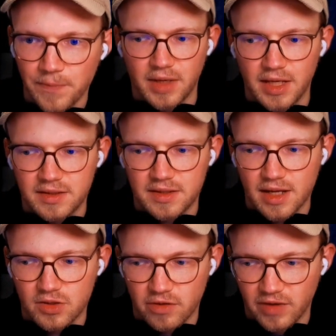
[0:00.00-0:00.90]
Is
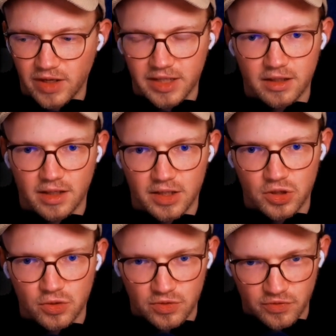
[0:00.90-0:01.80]
that sort of like a
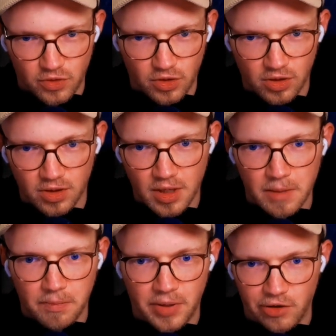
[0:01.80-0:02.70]
useful
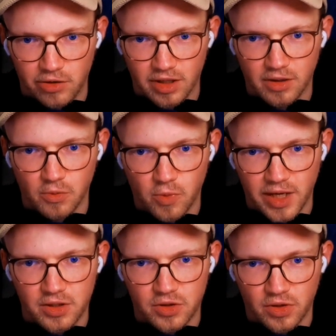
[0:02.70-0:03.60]
parallel way
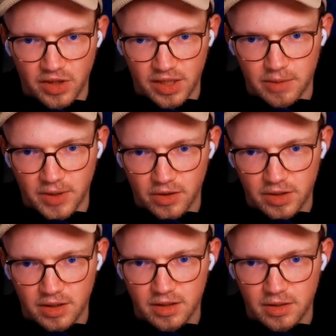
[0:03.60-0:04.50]
to think about
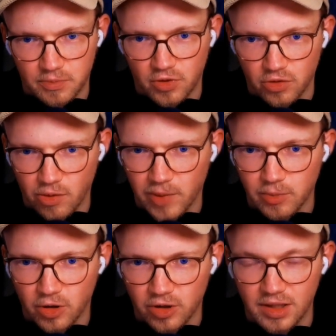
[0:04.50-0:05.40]
the programming
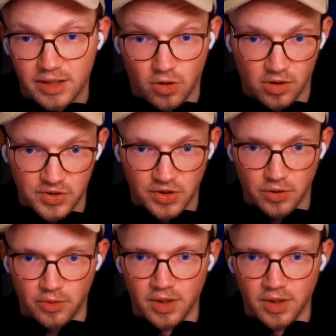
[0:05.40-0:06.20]
model? And also,